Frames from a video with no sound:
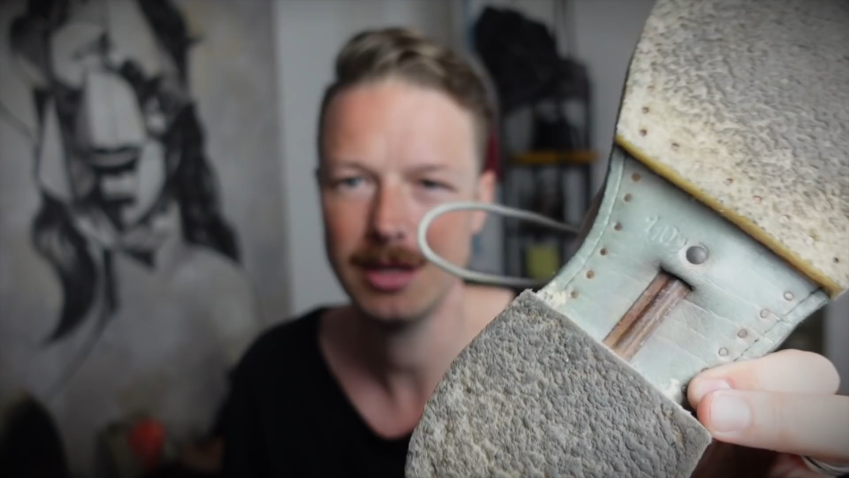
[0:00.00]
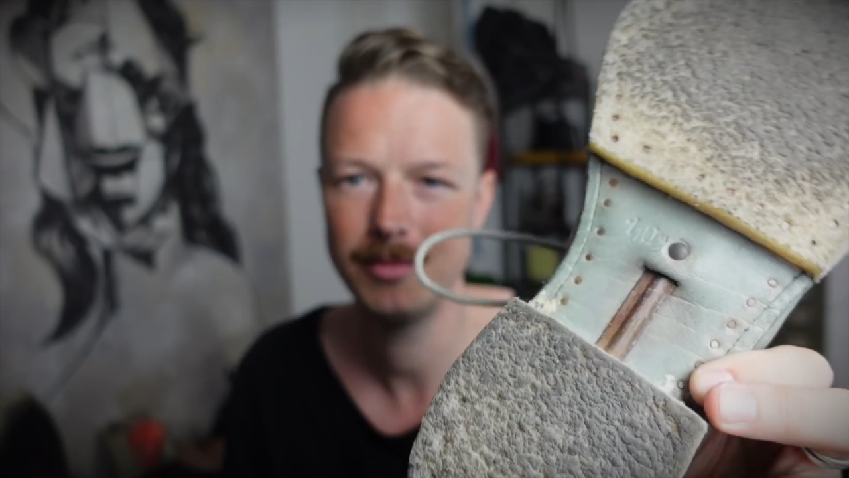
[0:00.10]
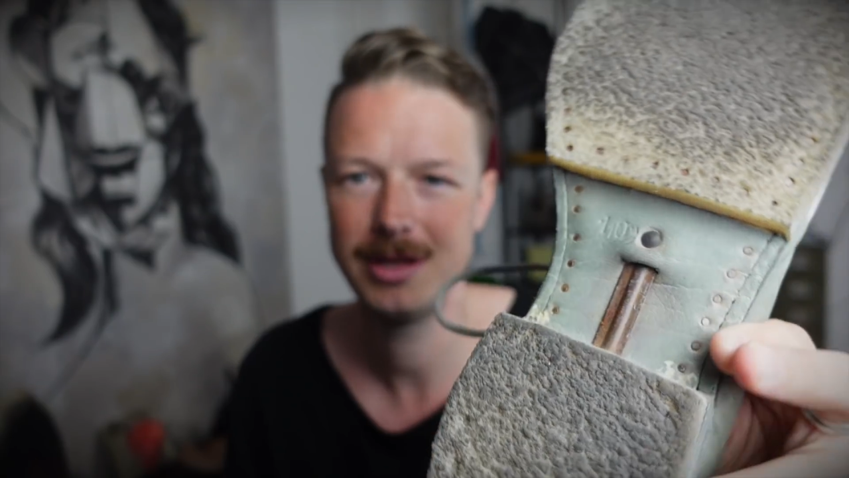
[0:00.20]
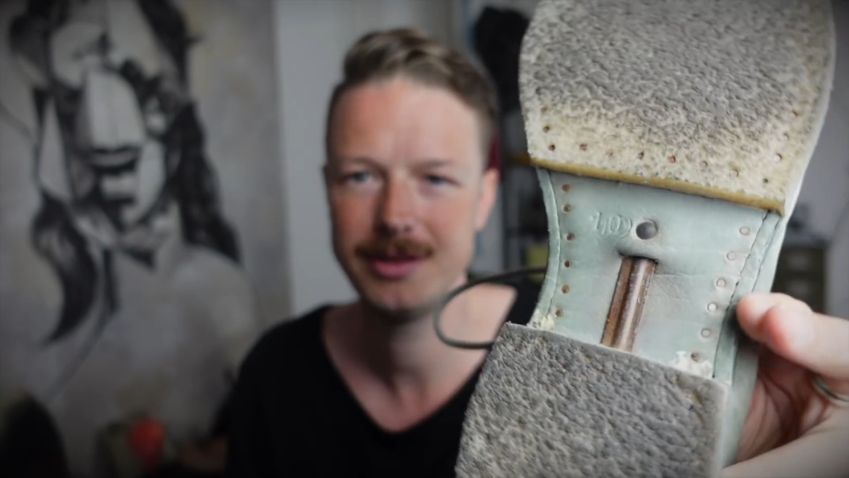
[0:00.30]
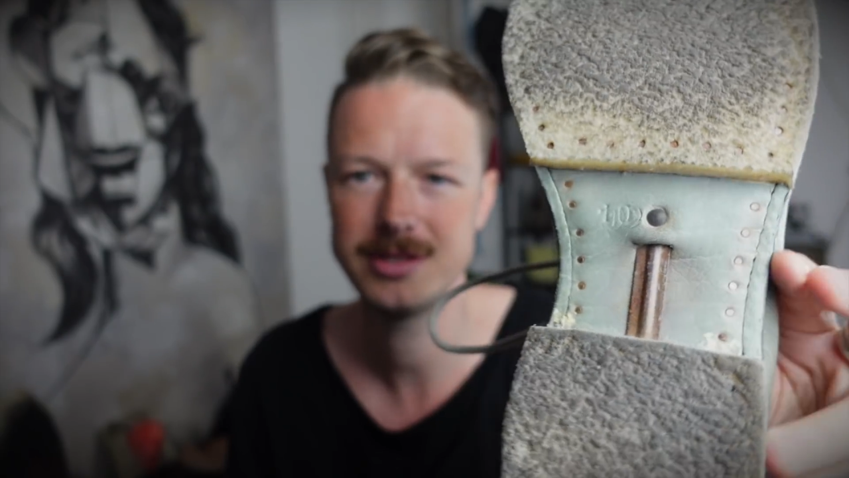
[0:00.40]

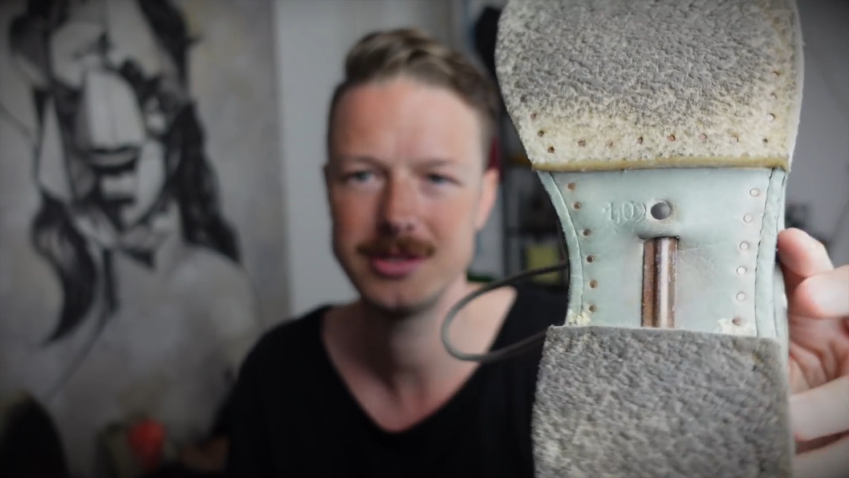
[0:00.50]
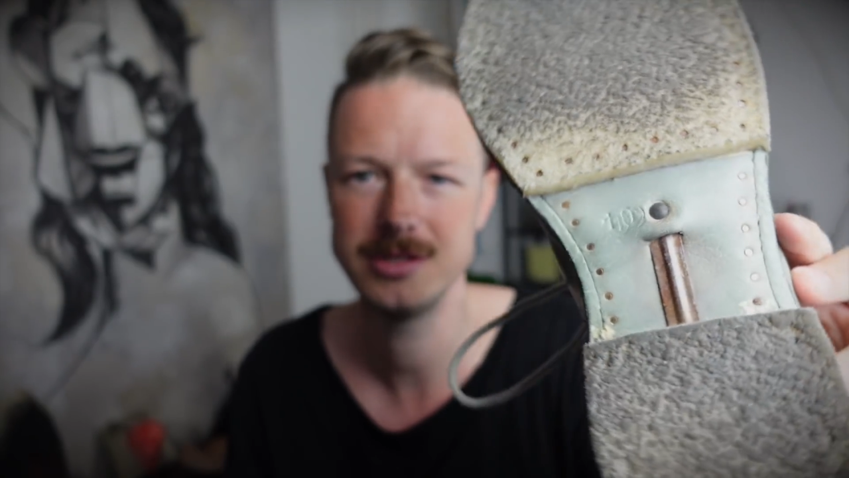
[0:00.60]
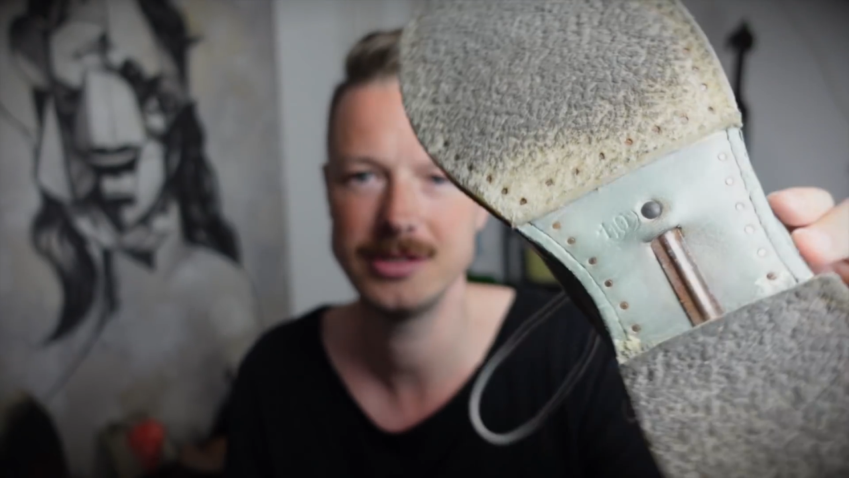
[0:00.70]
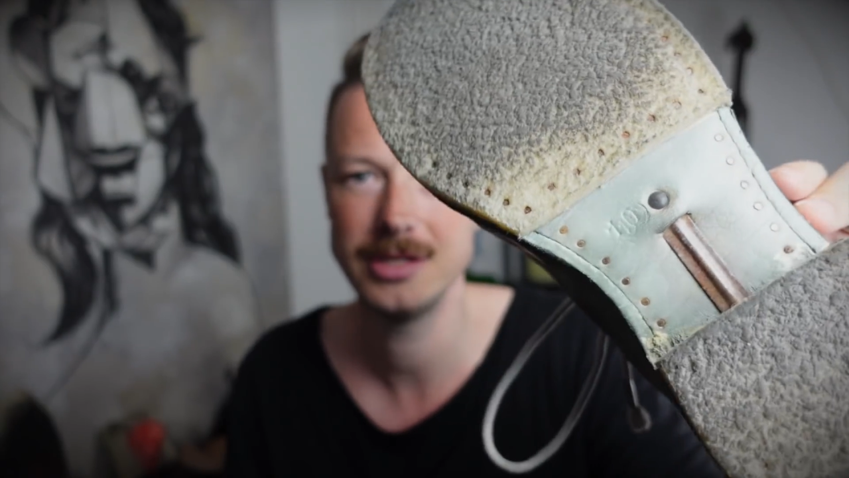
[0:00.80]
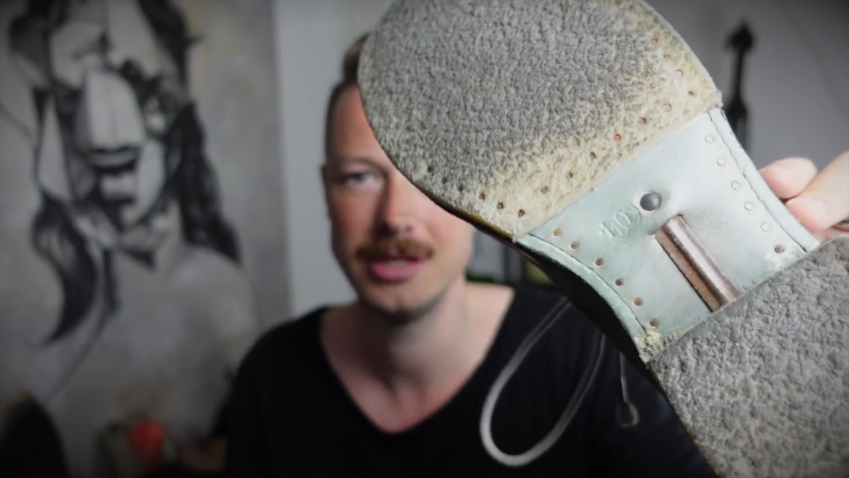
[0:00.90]
But this
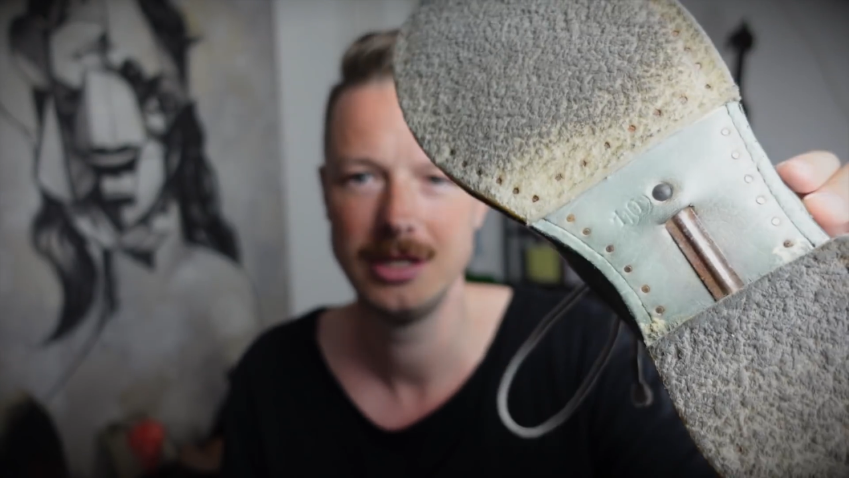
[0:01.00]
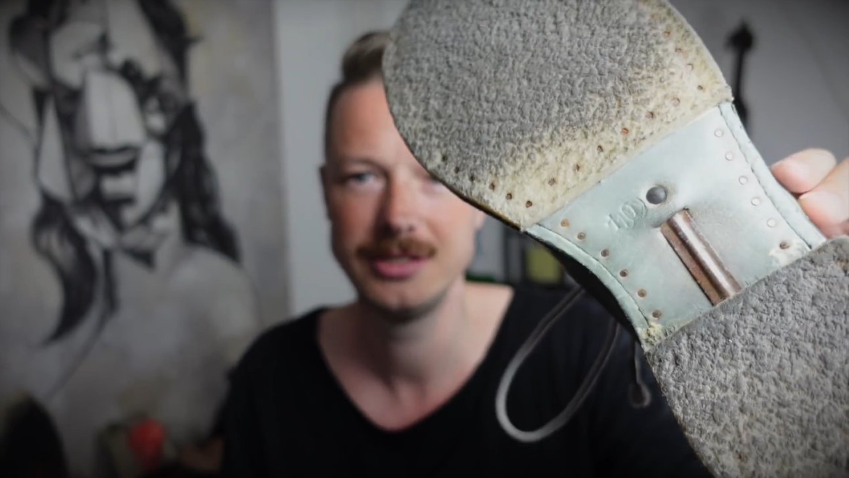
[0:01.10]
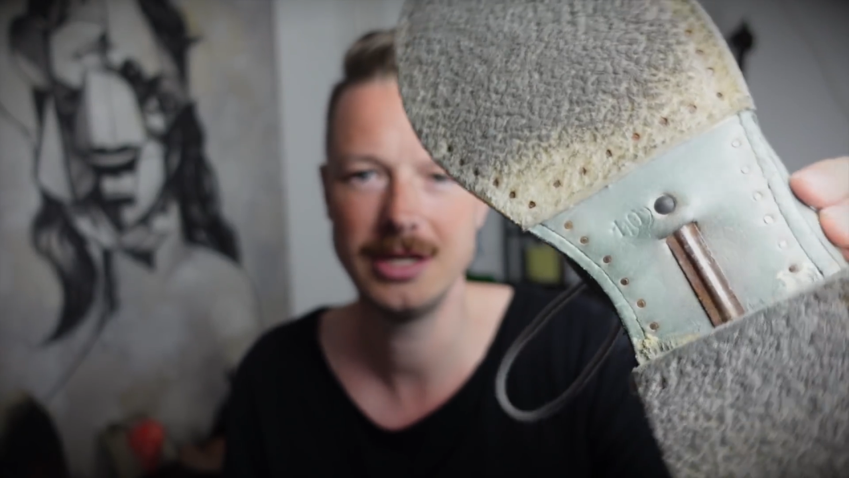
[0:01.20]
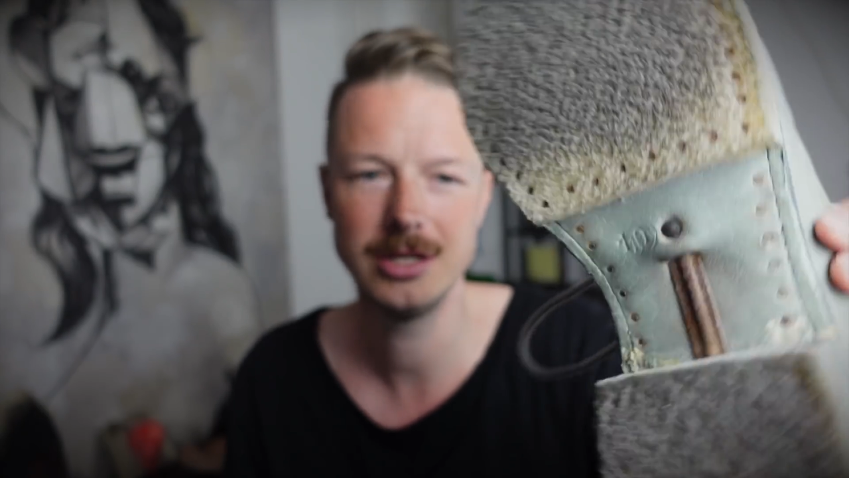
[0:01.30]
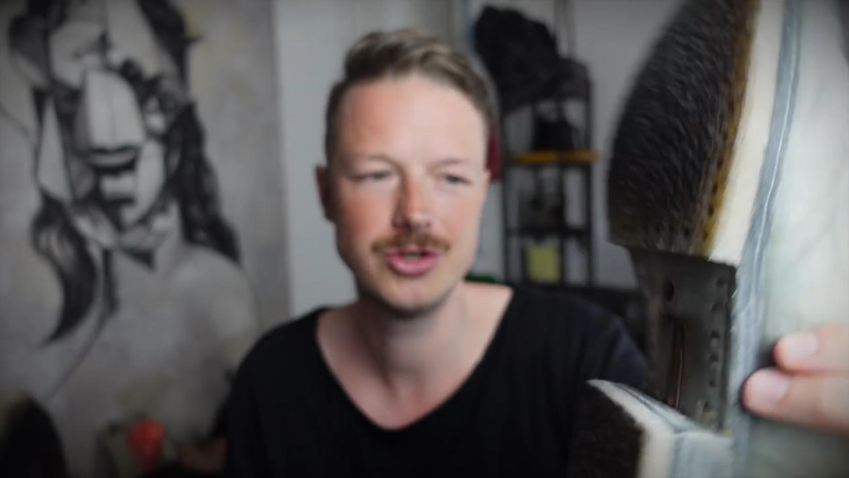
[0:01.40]
is
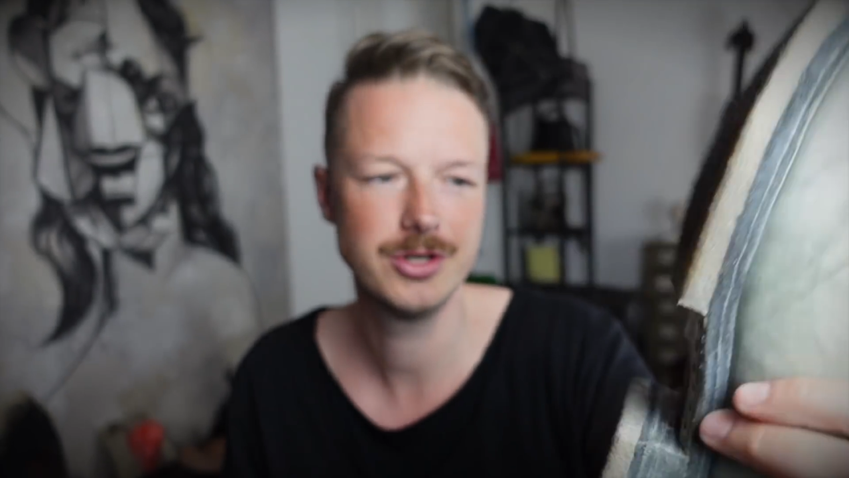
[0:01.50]
signature